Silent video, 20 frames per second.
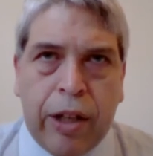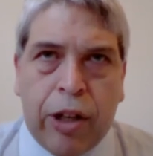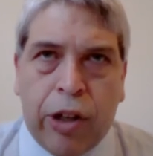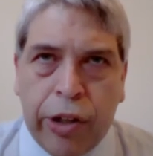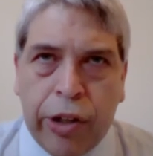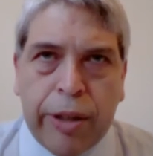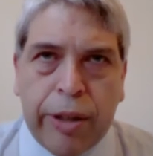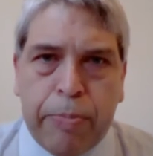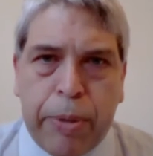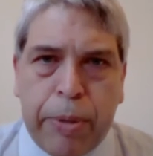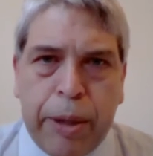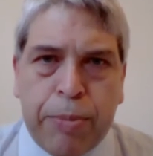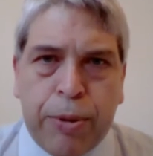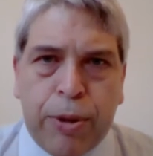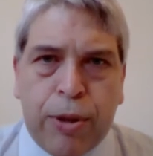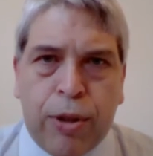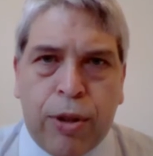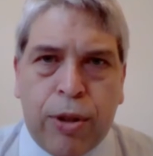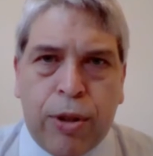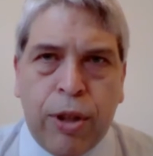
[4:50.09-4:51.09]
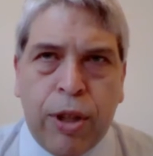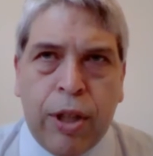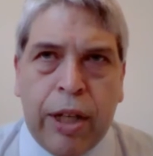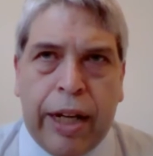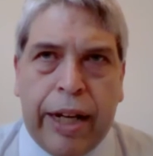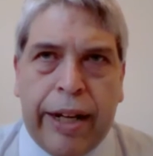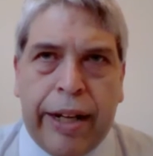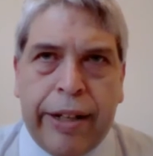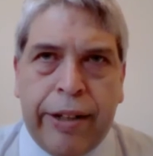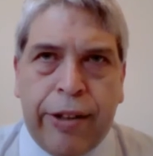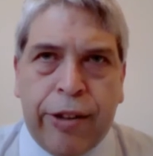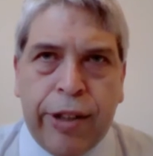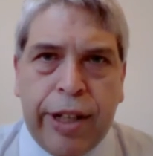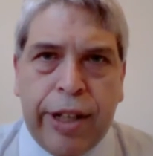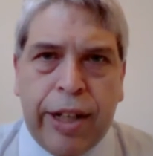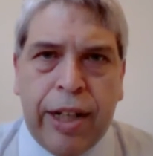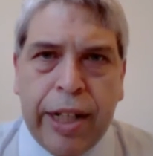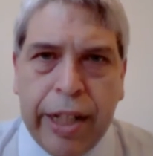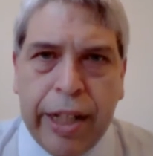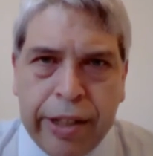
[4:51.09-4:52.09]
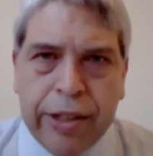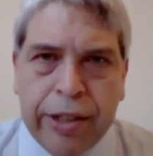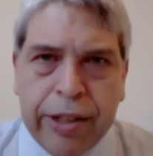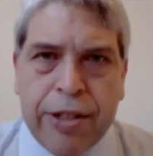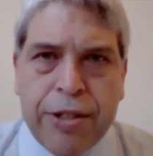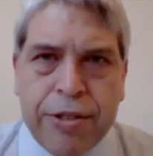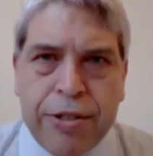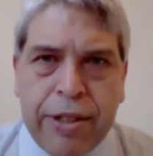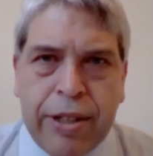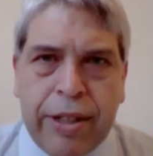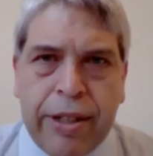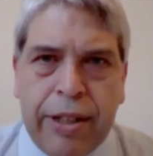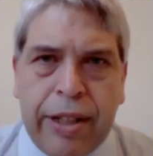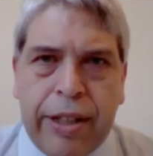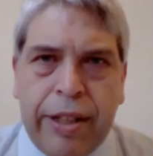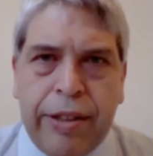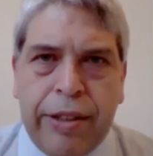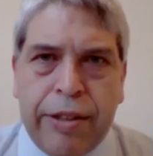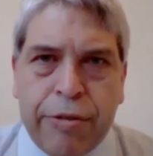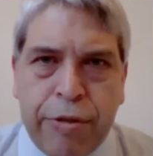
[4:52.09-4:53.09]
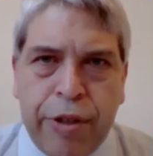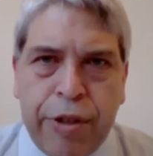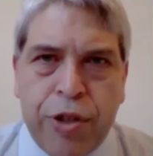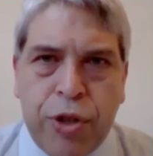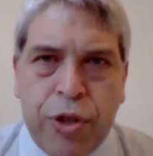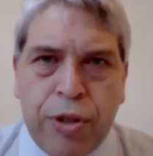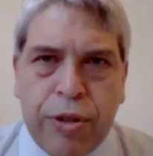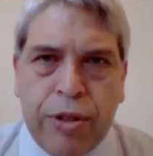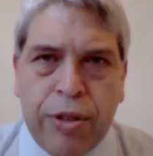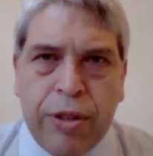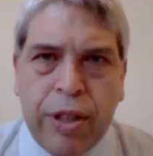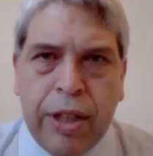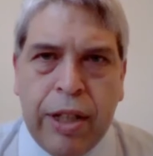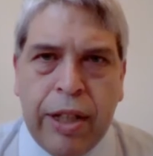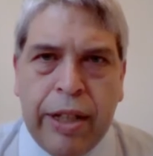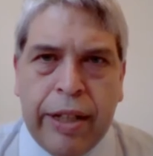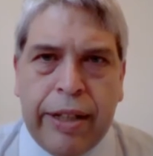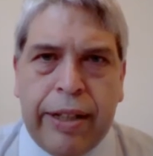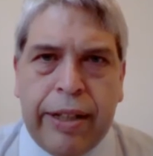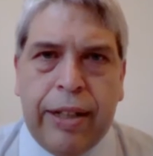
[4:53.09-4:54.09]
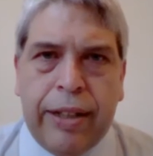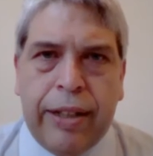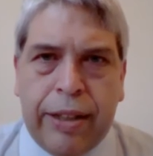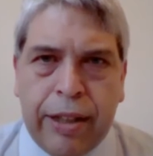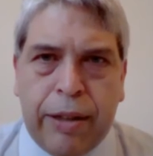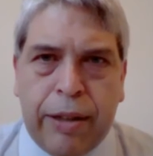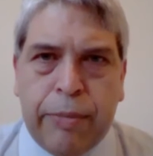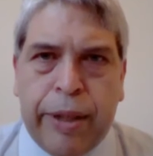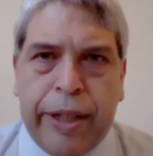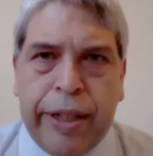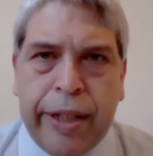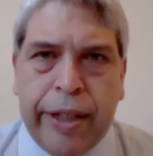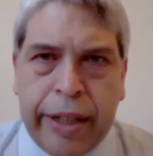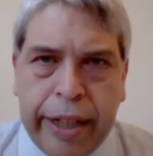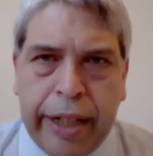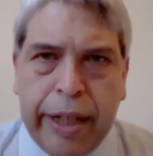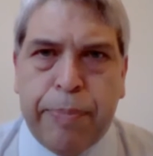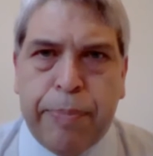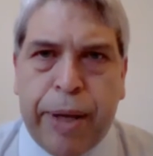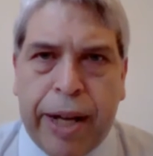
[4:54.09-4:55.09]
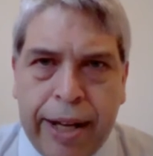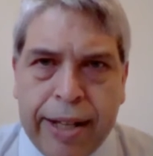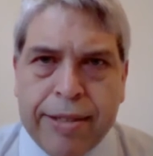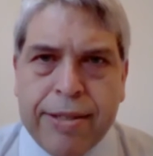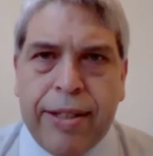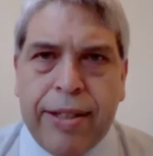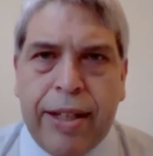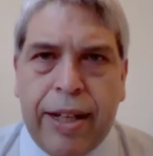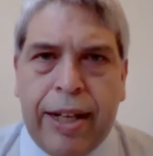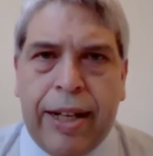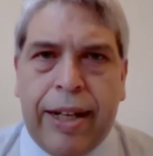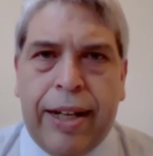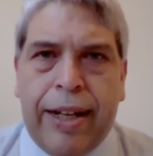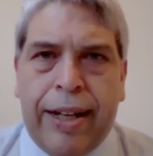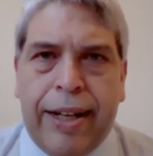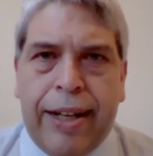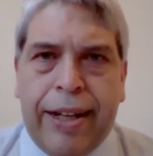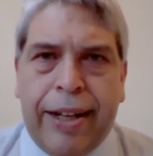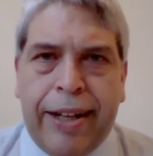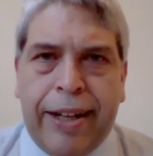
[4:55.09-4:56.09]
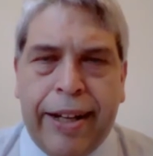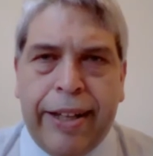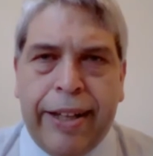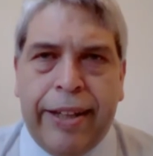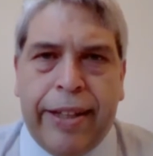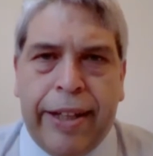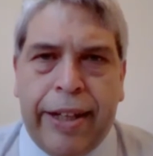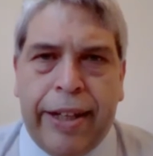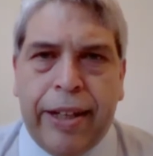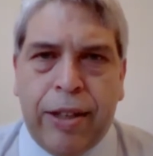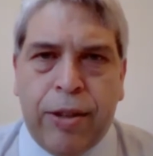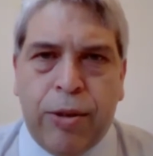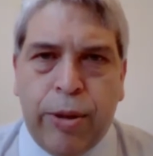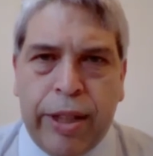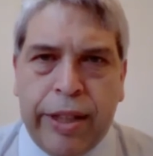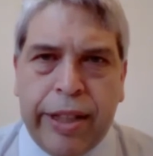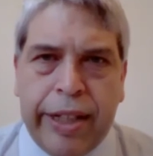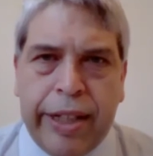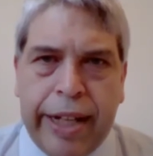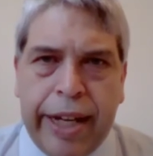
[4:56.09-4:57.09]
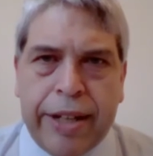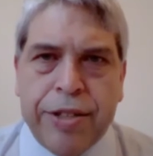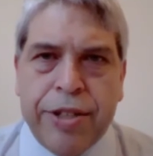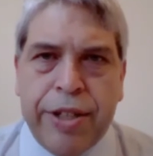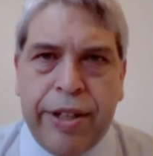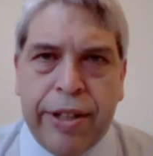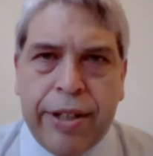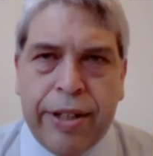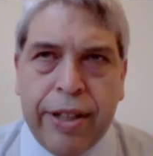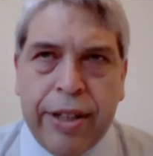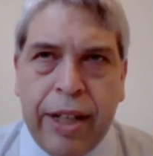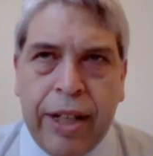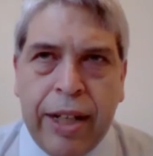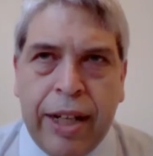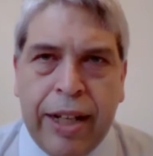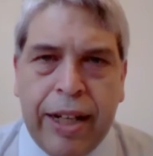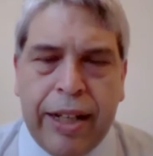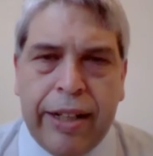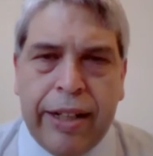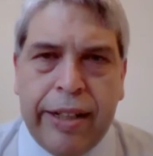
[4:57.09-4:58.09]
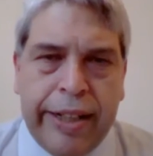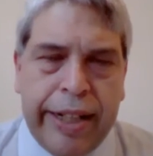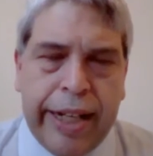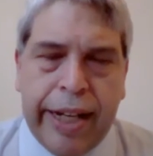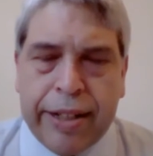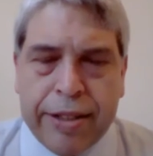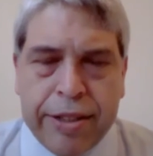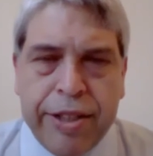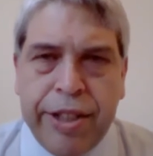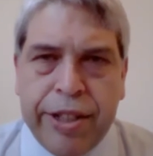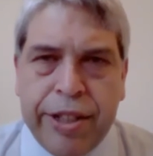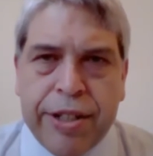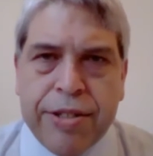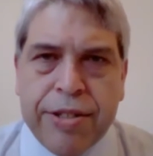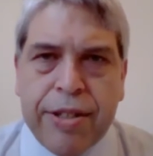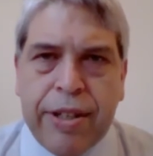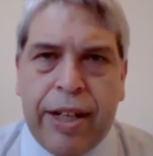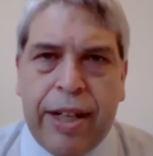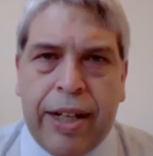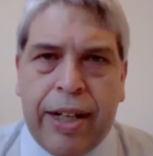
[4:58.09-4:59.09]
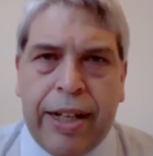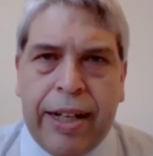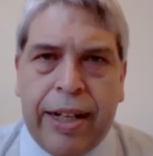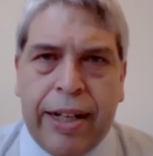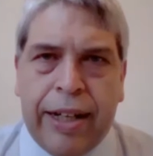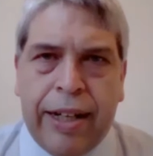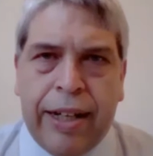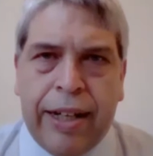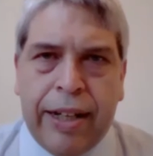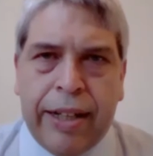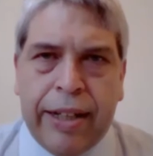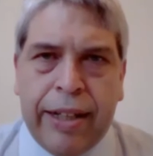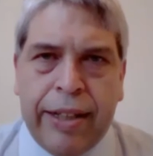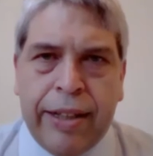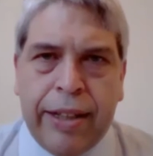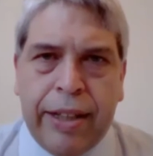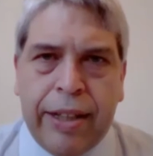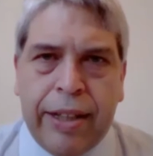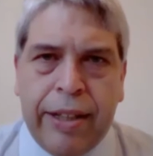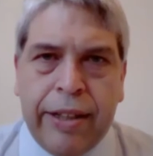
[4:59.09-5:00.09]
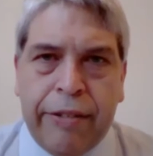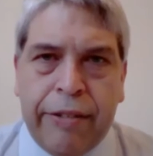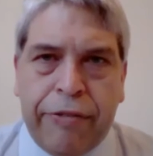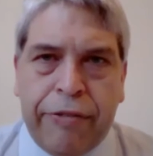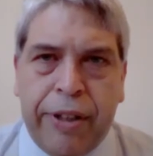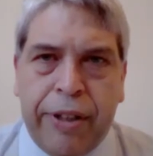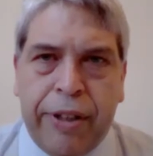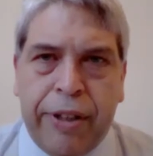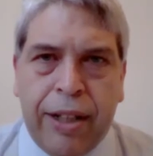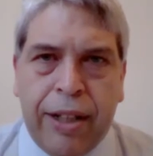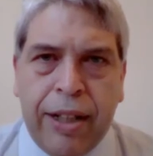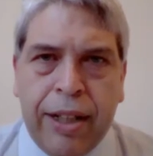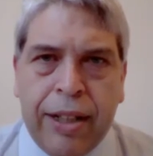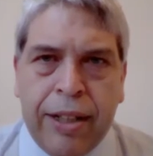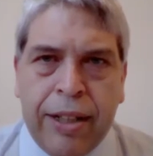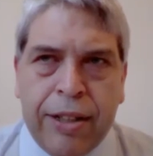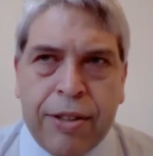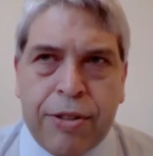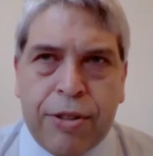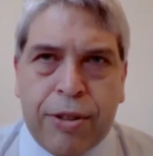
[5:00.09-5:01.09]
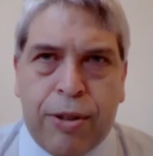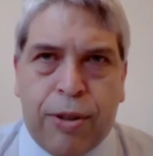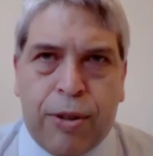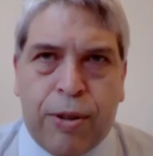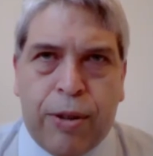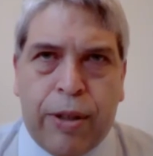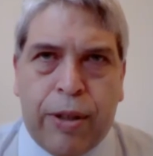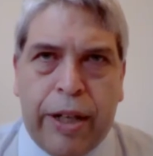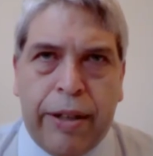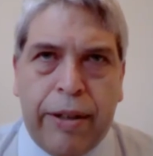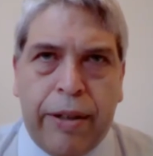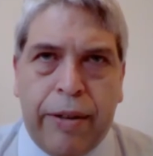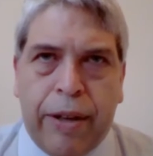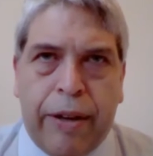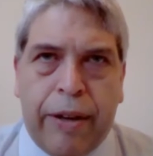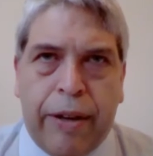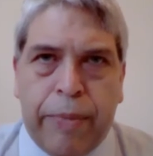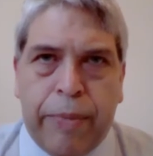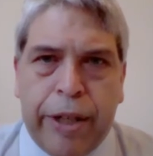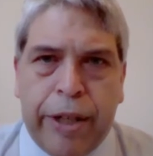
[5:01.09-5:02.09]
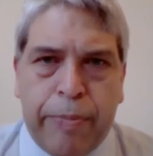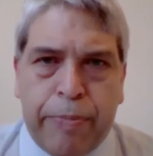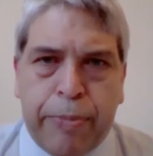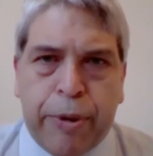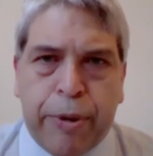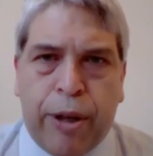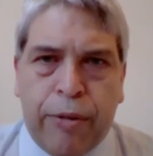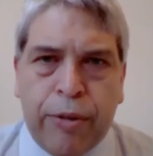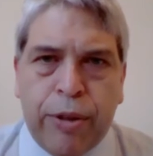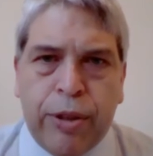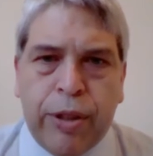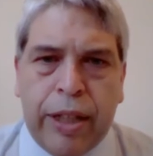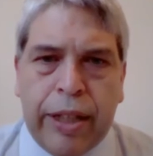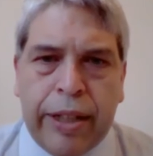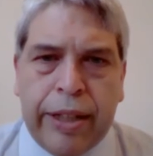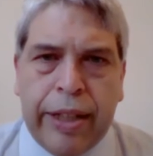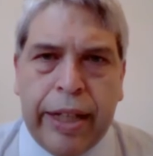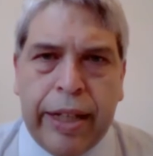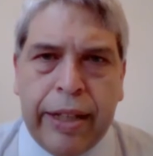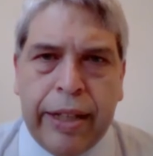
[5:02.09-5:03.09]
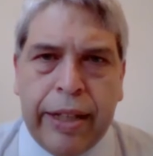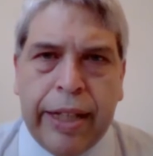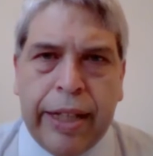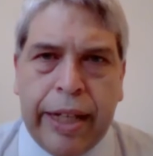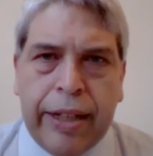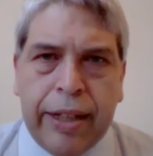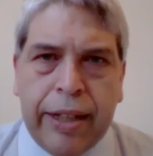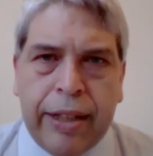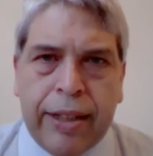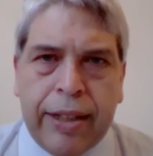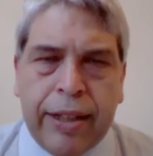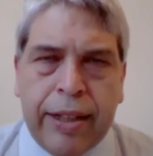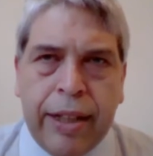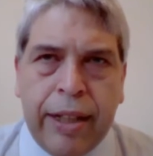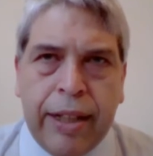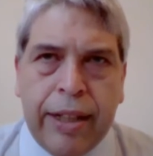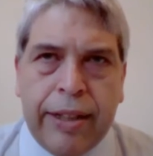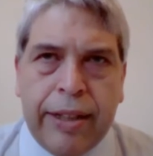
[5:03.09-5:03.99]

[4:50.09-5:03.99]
other people and other leaders in the region can come and help us during the next year. next years in the field. So I'm very proud that they can